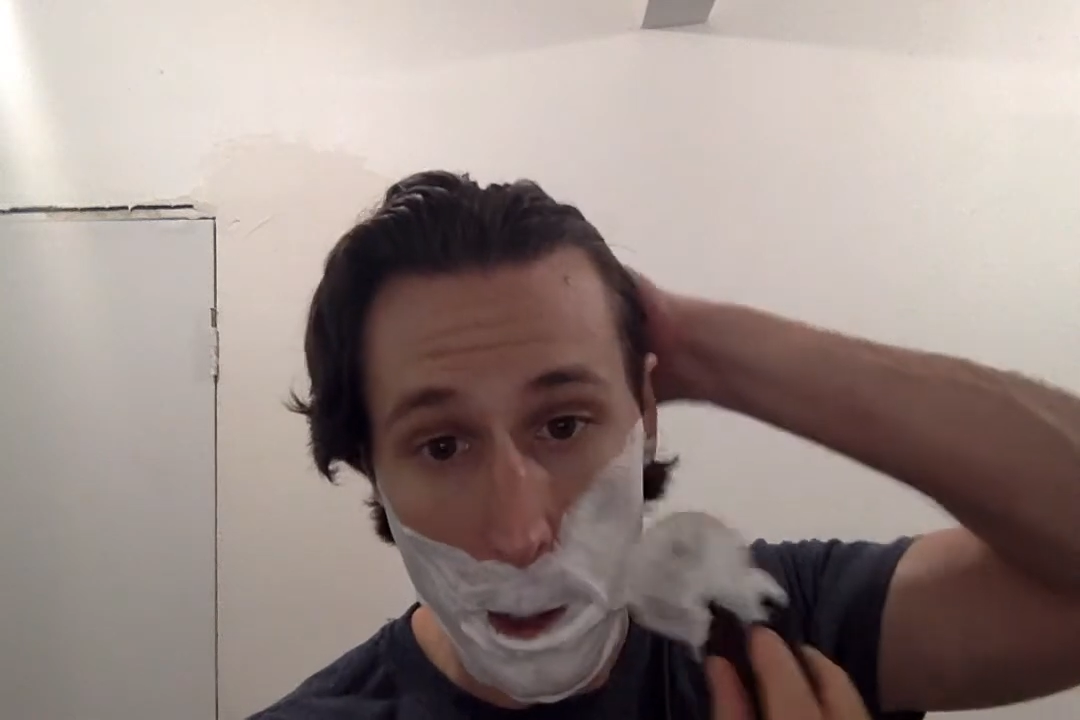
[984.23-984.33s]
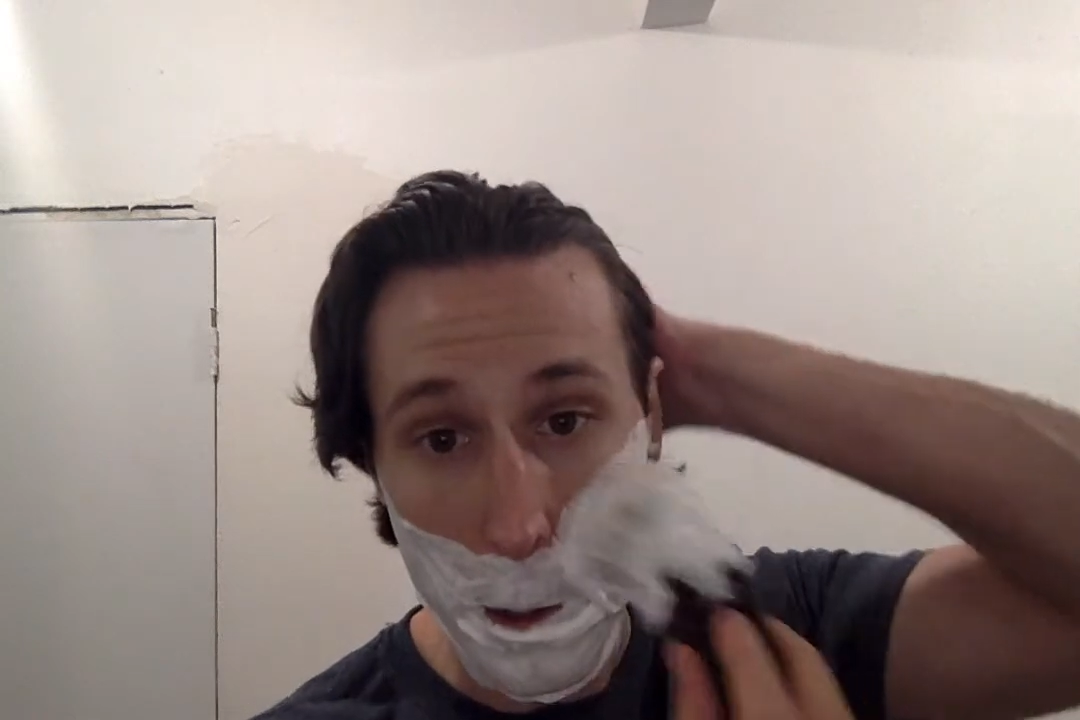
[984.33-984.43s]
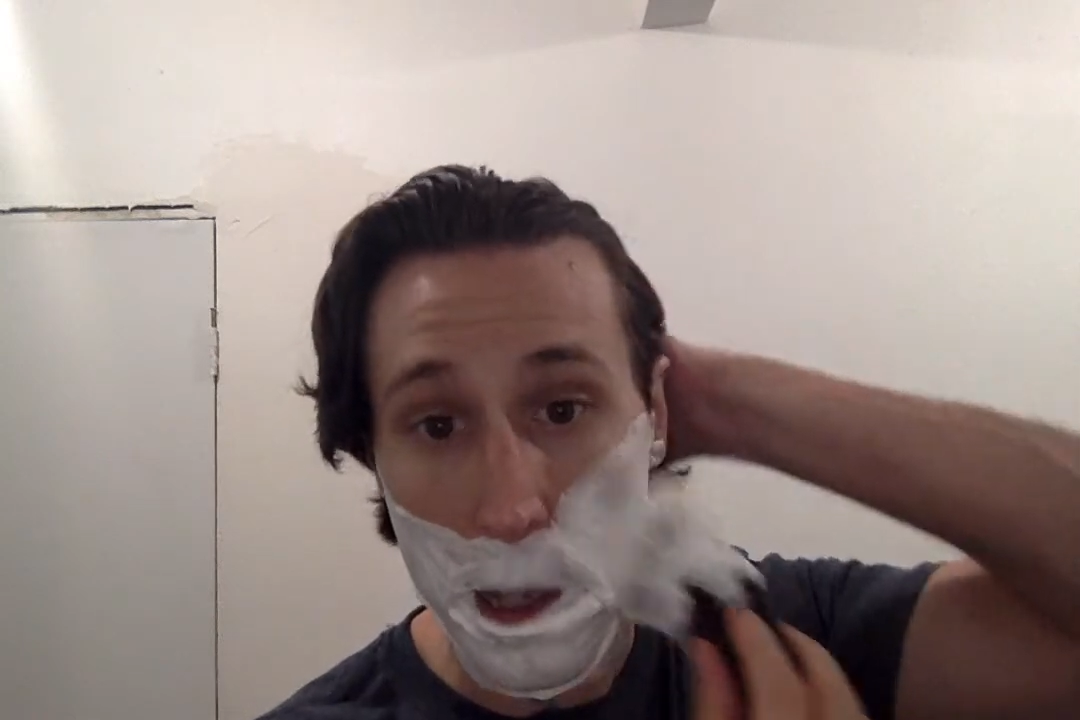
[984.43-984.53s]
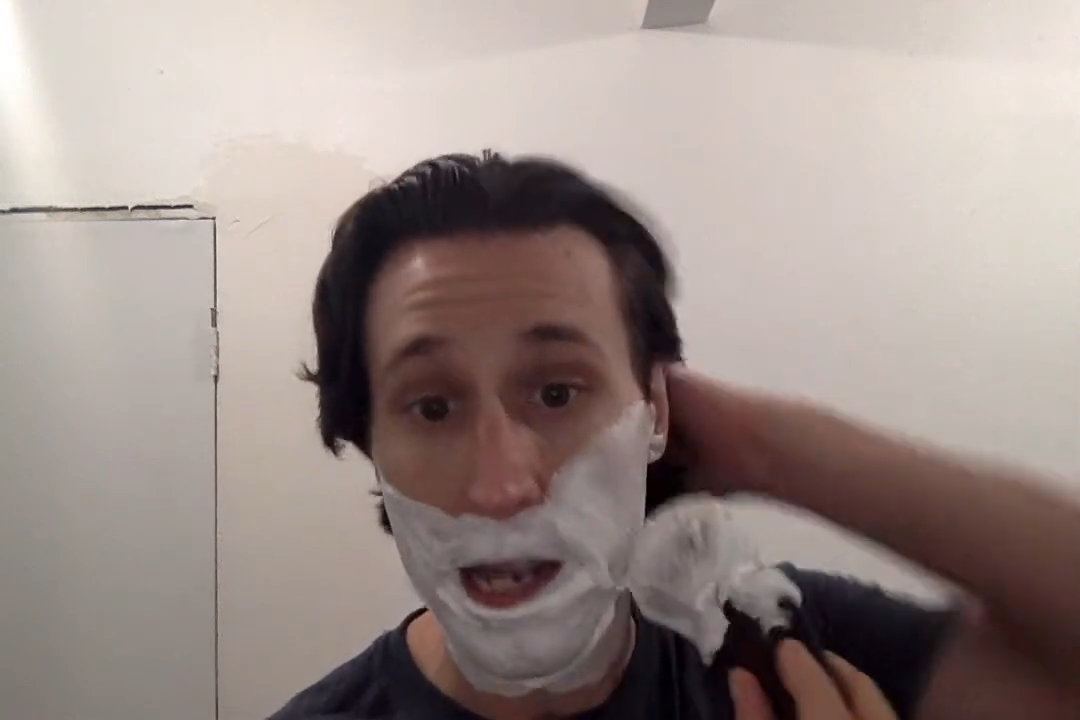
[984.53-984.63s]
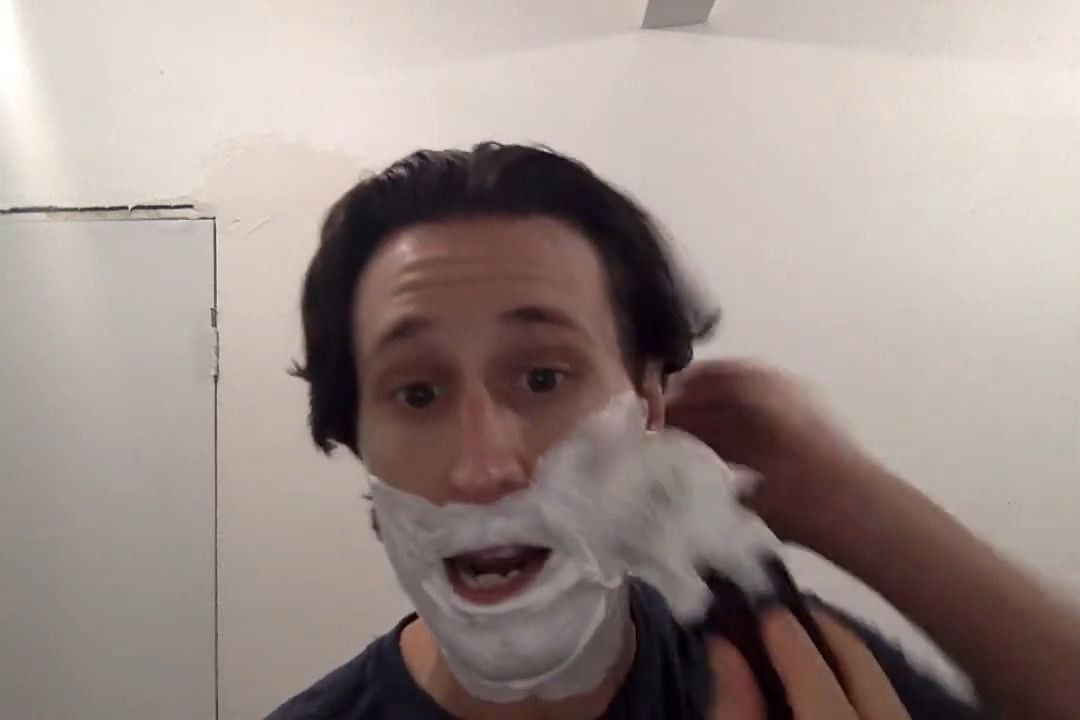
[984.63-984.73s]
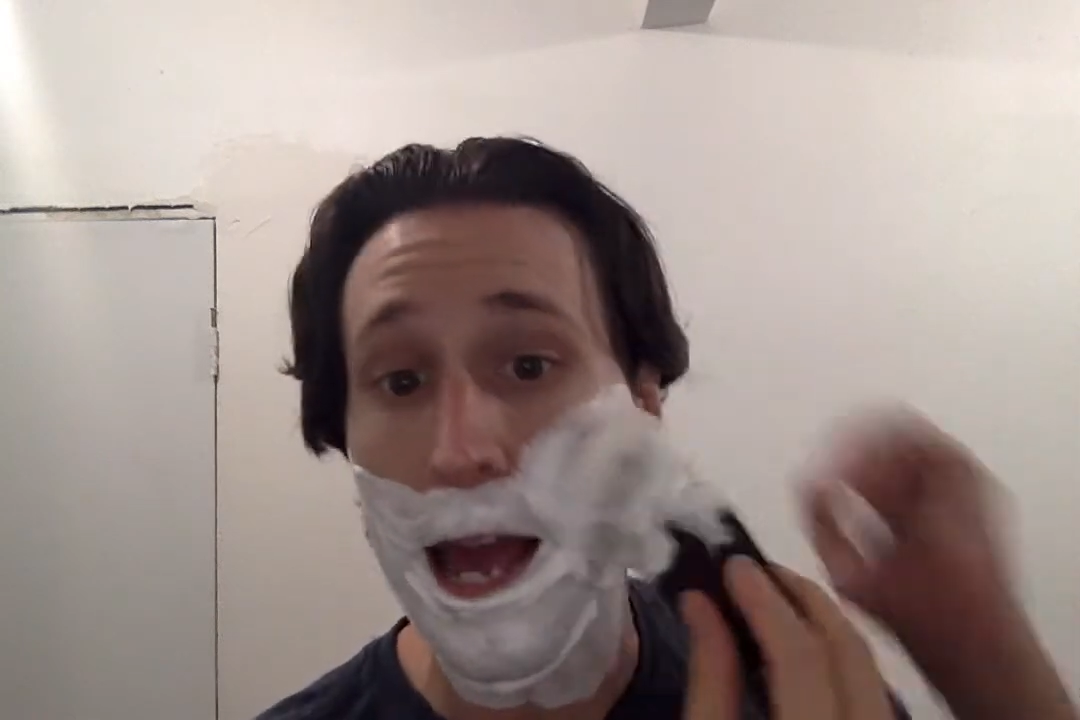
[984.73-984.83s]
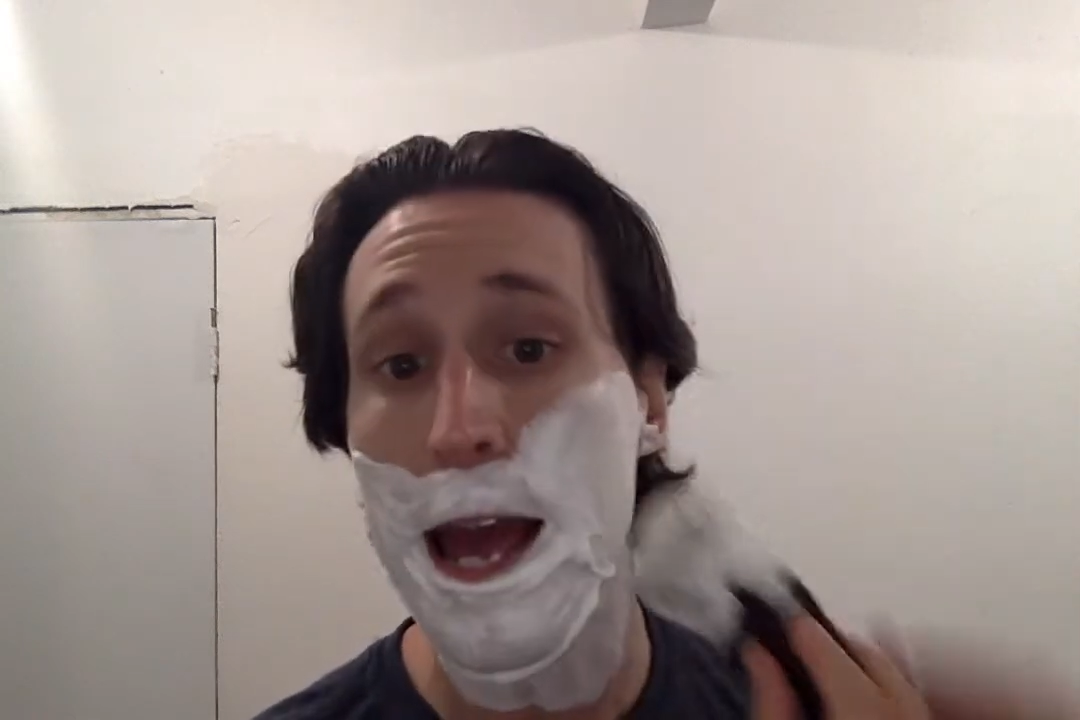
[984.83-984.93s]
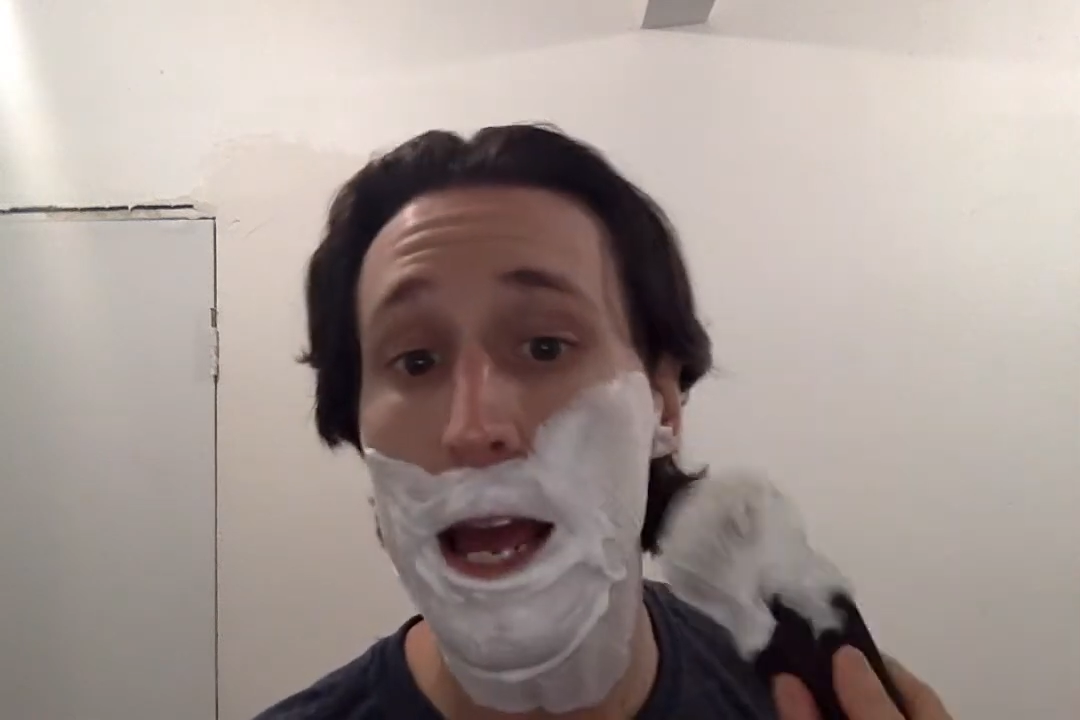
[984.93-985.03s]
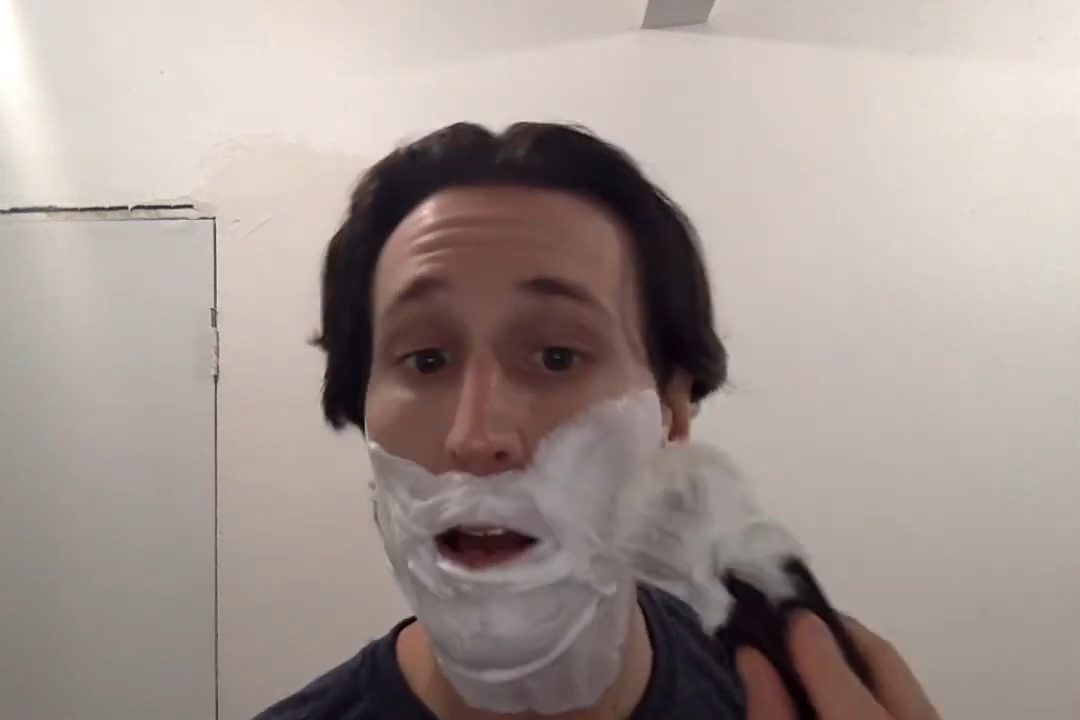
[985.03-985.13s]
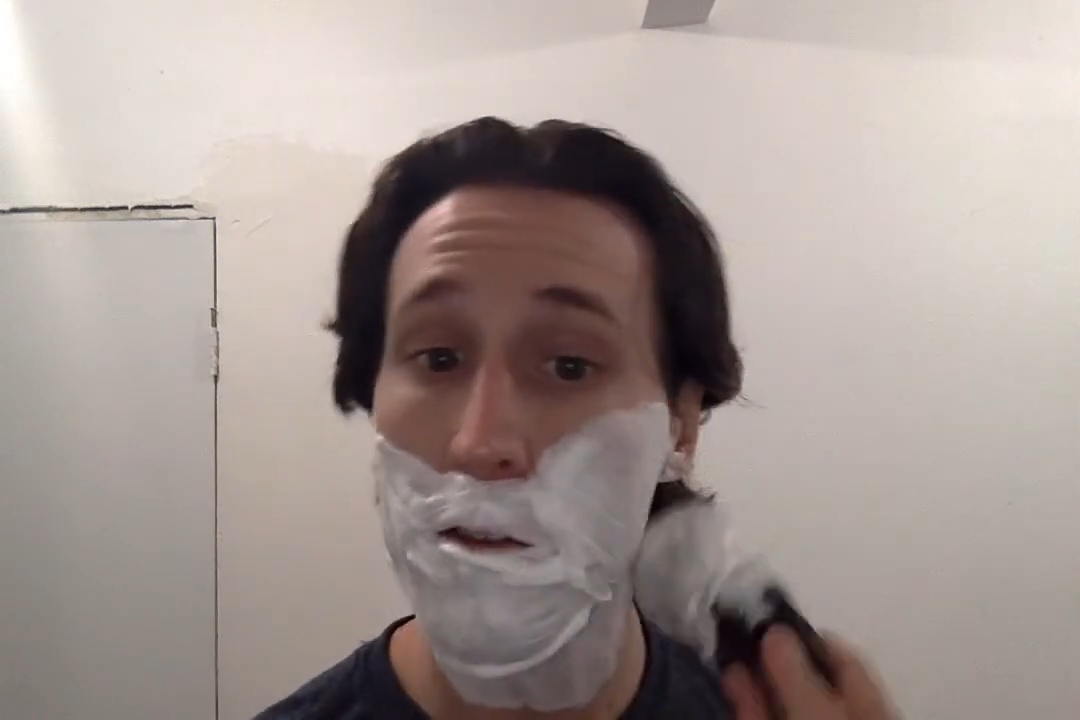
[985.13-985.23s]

like an A